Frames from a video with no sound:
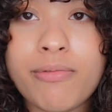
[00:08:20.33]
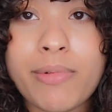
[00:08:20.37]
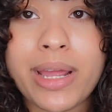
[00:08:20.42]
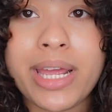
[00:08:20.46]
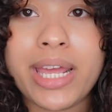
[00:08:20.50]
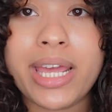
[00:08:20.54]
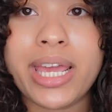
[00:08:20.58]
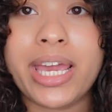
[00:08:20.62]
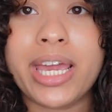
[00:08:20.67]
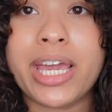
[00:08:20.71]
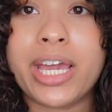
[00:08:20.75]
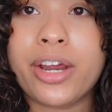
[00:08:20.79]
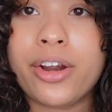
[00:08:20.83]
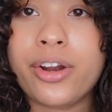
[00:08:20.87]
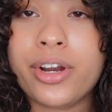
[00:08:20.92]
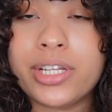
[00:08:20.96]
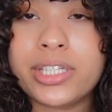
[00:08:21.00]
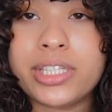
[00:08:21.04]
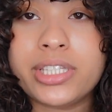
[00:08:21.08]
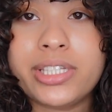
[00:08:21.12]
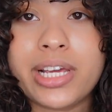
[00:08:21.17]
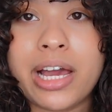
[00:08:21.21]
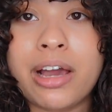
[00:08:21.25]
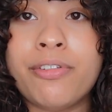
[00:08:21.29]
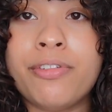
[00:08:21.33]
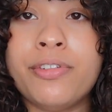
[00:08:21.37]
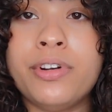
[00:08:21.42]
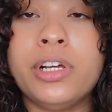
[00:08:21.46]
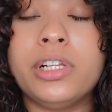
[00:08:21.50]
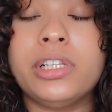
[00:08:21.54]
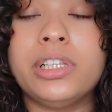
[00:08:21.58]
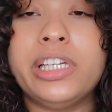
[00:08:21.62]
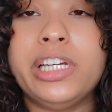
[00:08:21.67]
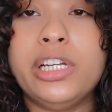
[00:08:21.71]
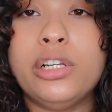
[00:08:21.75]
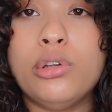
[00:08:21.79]
my hair is
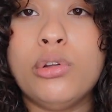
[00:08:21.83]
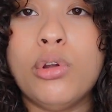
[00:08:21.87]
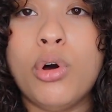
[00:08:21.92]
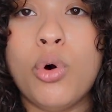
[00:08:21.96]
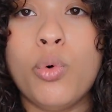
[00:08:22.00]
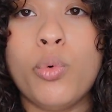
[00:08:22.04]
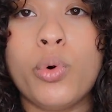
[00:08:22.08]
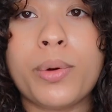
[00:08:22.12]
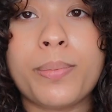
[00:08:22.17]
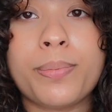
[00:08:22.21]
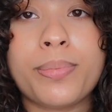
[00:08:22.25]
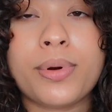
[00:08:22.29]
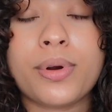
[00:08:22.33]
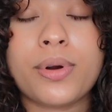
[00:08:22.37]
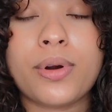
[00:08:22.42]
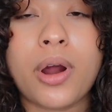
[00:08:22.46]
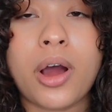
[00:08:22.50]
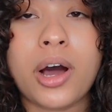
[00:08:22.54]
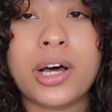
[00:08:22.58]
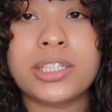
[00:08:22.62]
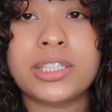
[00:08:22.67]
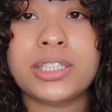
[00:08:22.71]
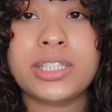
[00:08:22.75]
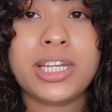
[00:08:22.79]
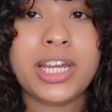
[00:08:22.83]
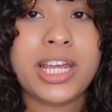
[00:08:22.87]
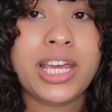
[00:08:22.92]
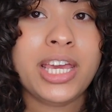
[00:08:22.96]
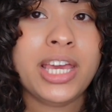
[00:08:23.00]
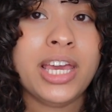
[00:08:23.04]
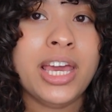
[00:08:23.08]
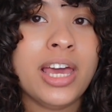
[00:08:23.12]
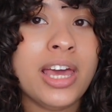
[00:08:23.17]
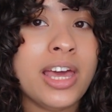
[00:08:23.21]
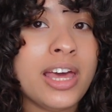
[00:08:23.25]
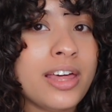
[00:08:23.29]
definitely lower
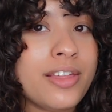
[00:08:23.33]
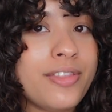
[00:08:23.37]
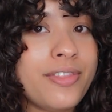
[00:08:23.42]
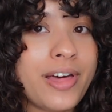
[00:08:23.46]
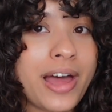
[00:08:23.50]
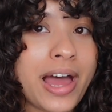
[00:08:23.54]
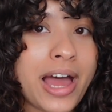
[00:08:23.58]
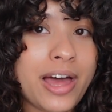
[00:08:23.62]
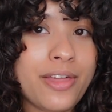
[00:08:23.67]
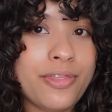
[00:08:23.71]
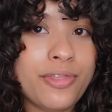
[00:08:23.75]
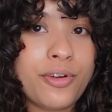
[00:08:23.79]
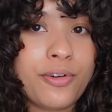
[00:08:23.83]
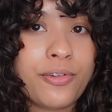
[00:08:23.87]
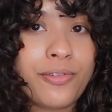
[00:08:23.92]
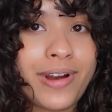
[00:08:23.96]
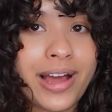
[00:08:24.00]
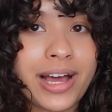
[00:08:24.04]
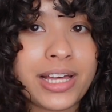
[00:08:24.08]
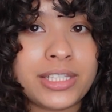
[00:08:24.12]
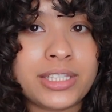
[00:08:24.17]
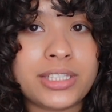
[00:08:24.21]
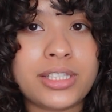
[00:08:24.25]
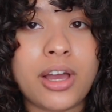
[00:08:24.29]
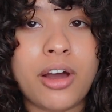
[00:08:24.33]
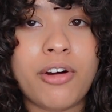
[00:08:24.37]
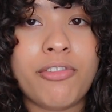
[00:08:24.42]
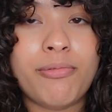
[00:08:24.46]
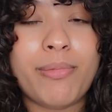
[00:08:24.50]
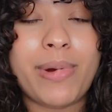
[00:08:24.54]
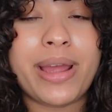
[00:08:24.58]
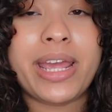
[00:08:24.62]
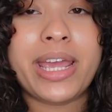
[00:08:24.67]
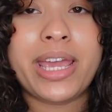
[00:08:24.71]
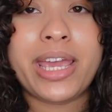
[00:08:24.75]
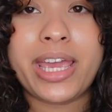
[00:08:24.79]
porosity than the rest of
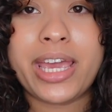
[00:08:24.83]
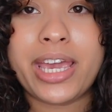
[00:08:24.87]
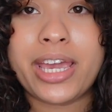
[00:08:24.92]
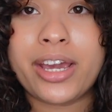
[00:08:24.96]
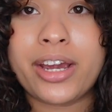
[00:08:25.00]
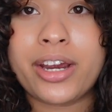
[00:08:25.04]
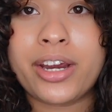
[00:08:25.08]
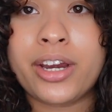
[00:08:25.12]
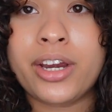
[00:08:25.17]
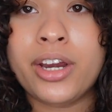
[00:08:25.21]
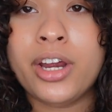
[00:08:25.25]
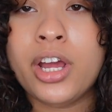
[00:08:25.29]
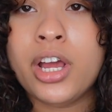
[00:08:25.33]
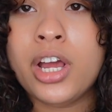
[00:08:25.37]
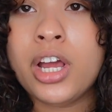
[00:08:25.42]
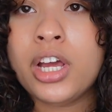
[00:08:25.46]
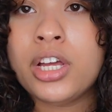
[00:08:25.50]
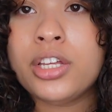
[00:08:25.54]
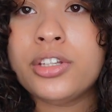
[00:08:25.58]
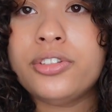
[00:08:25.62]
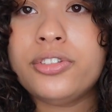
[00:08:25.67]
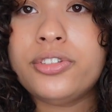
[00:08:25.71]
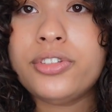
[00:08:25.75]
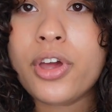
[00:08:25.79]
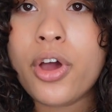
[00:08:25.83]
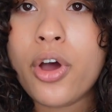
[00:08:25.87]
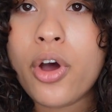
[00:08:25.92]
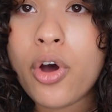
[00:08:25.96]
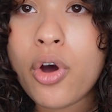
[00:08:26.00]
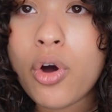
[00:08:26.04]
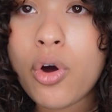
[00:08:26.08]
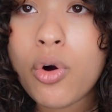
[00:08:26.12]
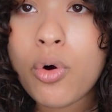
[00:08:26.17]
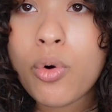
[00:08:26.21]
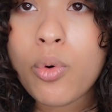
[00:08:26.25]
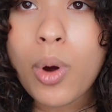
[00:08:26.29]
my hair.
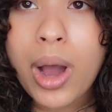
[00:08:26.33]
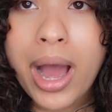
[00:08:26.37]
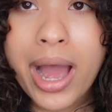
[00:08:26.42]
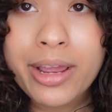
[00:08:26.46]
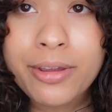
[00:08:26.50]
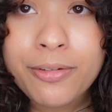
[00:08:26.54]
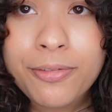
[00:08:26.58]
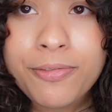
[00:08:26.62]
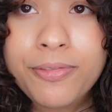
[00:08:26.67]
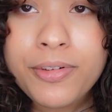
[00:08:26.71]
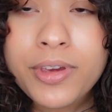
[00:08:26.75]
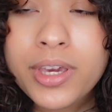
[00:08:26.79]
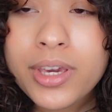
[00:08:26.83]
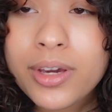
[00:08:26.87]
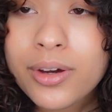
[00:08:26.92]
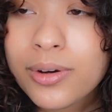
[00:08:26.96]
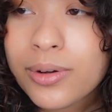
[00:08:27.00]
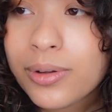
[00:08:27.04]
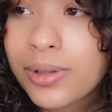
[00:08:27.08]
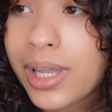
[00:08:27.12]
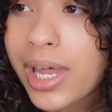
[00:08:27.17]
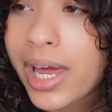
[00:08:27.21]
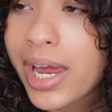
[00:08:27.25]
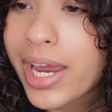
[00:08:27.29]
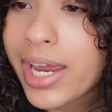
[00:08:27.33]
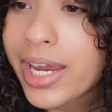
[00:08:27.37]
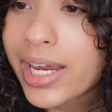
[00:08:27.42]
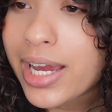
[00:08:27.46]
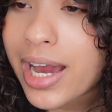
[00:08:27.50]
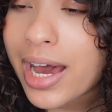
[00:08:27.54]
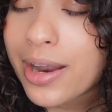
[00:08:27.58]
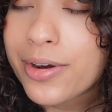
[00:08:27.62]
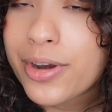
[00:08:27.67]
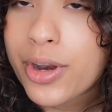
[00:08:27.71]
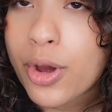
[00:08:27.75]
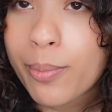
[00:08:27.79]
So I feel
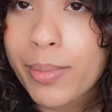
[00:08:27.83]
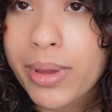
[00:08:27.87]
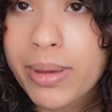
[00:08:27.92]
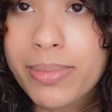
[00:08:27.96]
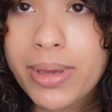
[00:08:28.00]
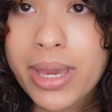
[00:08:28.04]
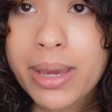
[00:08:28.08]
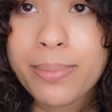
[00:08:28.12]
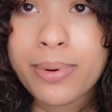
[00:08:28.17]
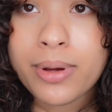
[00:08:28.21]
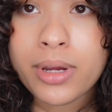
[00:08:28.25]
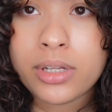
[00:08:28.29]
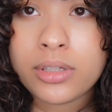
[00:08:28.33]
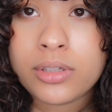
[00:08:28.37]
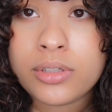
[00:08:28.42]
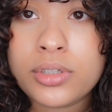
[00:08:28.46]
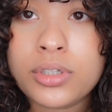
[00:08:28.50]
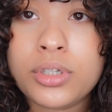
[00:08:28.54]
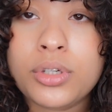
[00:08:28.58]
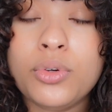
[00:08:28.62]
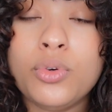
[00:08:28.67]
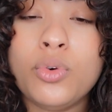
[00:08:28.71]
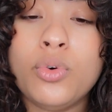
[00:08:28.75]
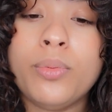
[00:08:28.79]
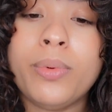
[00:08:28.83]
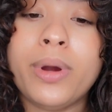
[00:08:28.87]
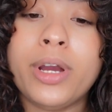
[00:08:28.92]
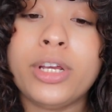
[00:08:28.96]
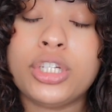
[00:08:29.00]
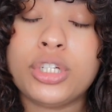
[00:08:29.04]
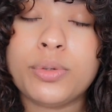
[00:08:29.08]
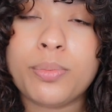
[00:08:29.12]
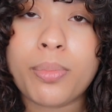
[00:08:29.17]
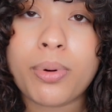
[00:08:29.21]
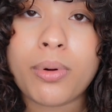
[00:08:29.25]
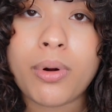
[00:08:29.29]
like, I don't know, maybe I put too
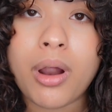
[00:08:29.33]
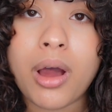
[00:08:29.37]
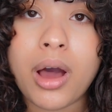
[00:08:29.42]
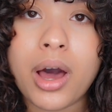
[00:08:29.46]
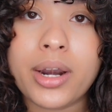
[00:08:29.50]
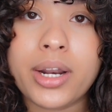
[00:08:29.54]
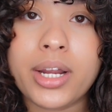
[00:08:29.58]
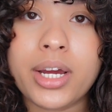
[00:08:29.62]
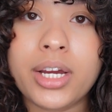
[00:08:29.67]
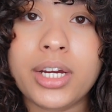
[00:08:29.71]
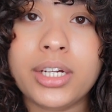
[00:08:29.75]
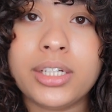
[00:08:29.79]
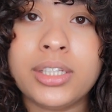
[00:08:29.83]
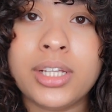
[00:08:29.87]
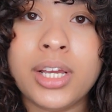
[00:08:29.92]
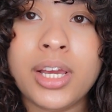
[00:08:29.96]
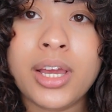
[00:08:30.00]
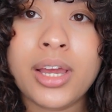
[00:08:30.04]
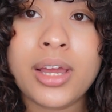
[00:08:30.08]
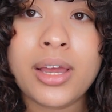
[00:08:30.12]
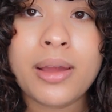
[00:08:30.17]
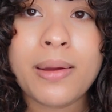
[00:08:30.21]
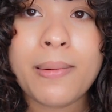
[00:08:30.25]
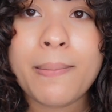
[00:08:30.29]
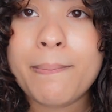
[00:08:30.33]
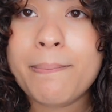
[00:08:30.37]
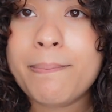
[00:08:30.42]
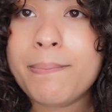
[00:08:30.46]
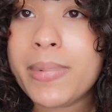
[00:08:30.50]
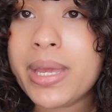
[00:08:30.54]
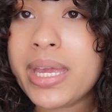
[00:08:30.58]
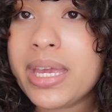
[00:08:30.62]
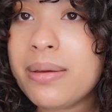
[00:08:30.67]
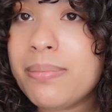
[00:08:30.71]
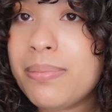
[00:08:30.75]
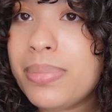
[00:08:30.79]
much product.
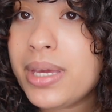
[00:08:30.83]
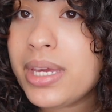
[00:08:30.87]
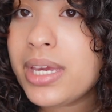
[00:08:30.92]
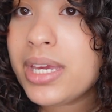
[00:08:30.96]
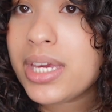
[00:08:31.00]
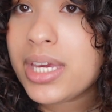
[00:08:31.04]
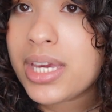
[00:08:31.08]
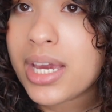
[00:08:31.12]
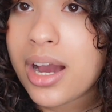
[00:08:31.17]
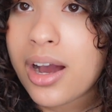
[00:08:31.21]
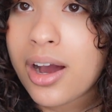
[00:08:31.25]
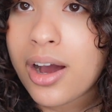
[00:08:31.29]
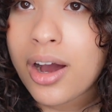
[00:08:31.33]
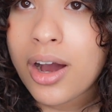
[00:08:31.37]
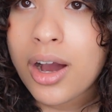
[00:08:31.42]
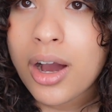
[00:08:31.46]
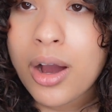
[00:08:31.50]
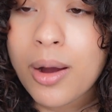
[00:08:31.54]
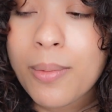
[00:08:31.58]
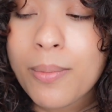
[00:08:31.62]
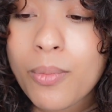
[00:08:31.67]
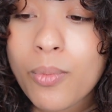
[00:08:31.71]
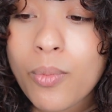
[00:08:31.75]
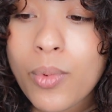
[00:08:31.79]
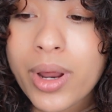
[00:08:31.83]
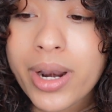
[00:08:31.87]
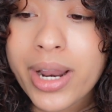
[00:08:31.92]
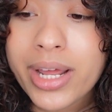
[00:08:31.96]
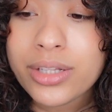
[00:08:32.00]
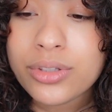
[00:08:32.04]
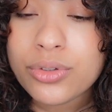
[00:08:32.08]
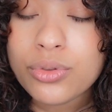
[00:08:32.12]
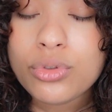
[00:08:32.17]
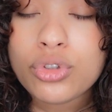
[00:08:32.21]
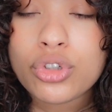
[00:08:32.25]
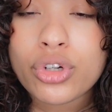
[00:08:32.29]
Maybe when
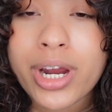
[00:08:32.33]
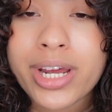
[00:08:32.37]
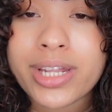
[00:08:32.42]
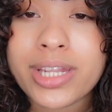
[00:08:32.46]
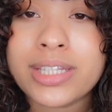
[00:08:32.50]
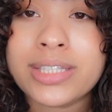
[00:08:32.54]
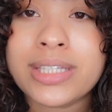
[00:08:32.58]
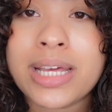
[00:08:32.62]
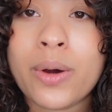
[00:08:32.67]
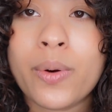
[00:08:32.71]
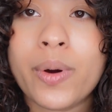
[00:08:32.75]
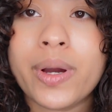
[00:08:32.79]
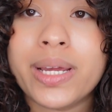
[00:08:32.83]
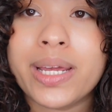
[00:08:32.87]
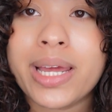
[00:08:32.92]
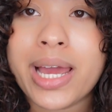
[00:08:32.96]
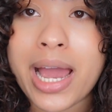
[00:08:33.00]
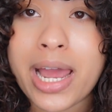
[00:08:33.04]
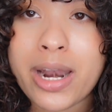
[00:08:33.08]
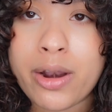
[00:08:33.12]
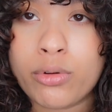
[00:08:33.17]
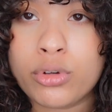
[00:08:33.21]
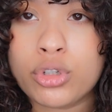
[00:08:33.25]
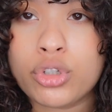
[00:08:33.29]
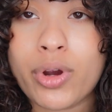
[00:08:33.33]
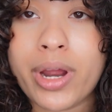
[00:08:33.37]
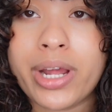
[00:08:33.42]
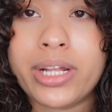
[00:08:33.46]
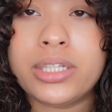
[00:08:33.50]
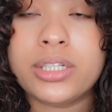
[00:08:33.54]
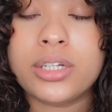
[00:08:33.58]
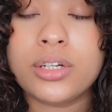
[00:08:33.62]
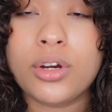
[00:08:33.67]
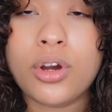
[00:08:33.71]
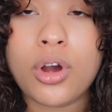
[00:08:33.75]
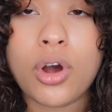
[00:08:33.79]
I do try this out again, I'll try
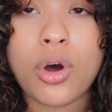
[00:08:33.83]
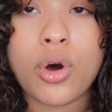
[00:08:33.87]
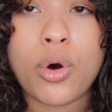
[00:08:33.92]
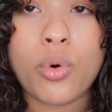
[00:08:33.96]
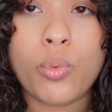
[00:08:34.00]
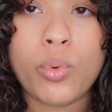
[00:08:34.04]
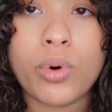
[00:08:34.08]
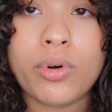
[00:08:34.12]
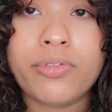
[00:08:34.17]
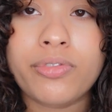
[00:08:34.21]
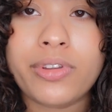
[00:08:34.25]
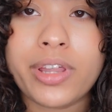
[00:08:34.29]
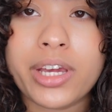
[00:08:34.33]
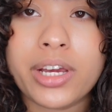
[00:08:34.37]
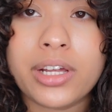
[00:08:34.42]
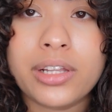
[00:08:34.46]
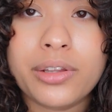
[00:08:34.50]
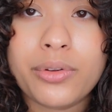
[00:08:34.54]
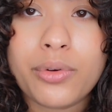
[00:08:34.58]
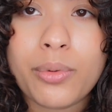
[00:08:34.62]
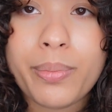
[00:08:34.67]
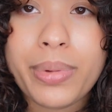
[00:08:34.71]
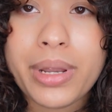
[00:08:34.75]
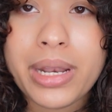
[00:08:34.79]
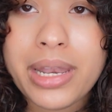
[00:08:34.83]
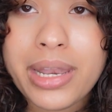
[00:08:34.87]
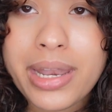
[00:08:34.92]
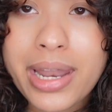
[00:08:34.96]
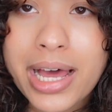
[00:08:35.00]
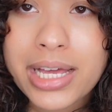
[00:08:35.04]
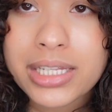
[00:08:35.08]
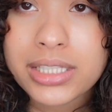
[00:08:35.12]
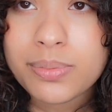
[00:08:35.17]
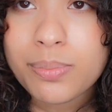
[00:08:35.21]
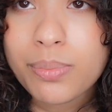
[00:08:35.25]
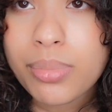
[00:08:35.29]
to go with like a little bit
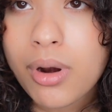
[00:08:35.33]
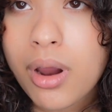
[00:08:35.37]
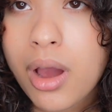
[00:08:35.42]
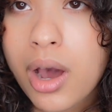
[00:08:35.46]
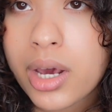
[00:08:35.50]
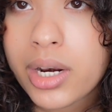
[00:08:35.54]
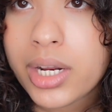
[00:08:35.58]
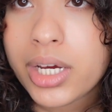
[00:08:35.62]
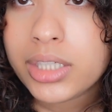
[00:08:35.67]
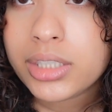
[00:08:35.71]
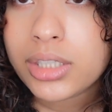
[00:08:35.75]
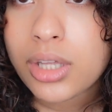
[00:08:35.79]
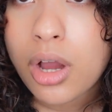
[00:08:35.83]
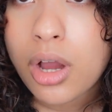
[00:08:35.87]
less product.